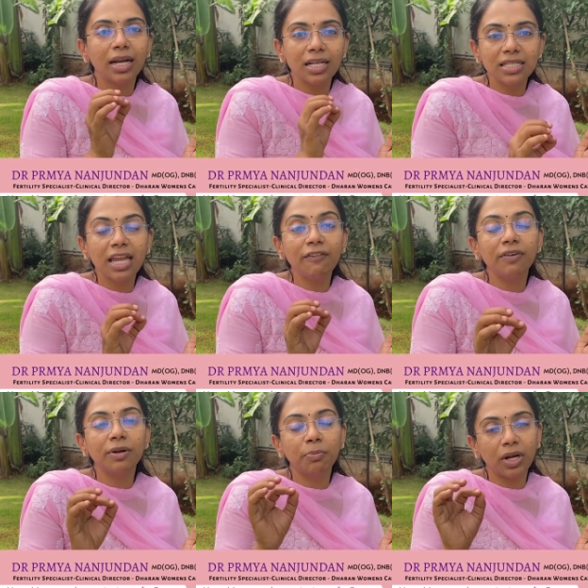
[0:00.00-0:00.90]
and a
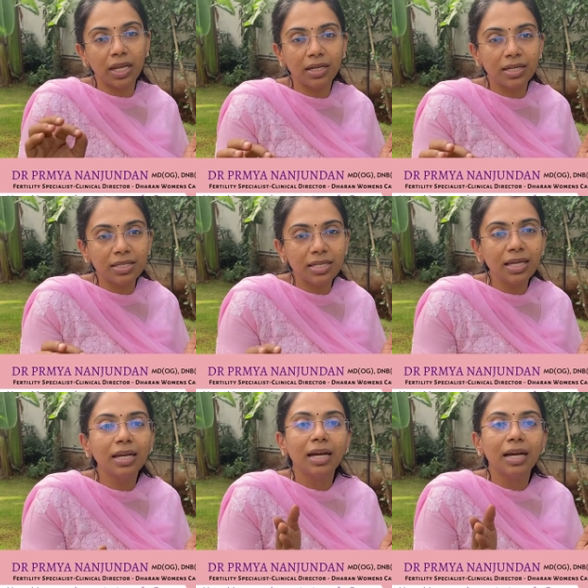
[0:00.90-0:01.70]
safer pregnancy